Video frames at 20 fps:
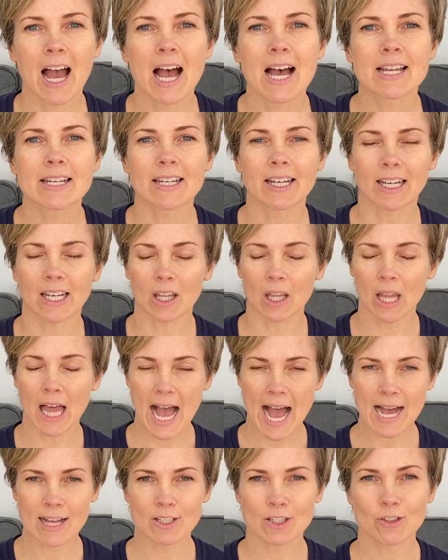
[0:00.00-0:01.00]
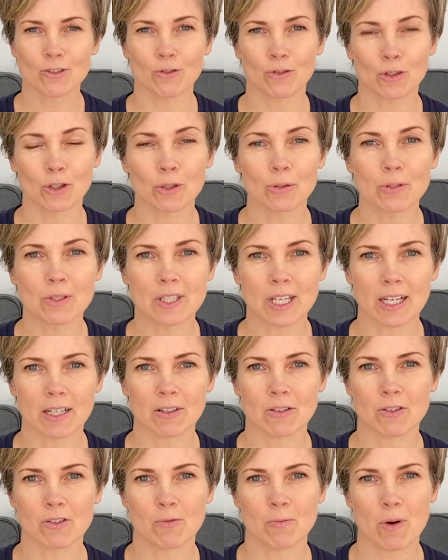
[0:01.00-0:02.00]
Take a last few
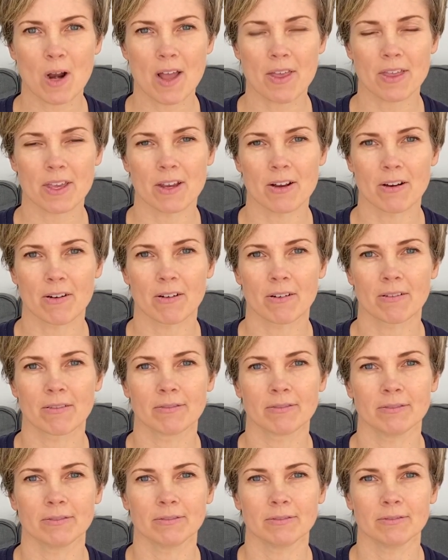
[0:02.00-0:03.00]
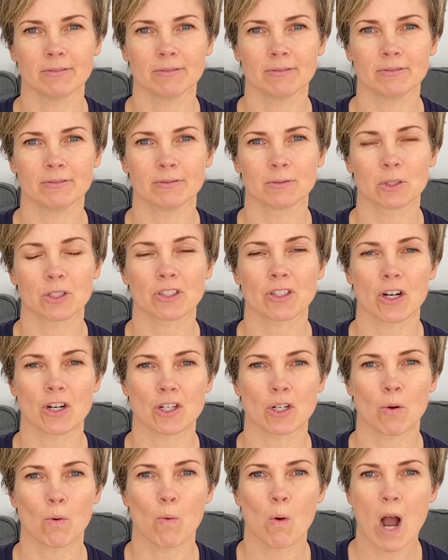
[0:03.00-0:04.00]
cycles of breath here. We'll start
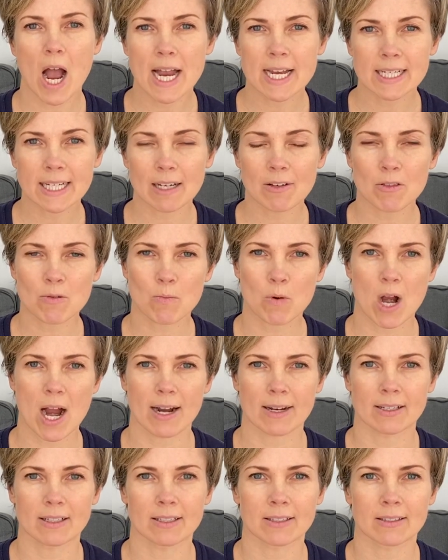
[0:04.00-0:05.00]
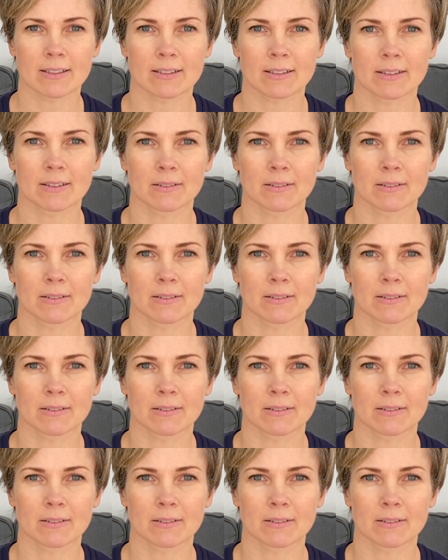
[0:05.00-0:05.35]
to wind down the practice.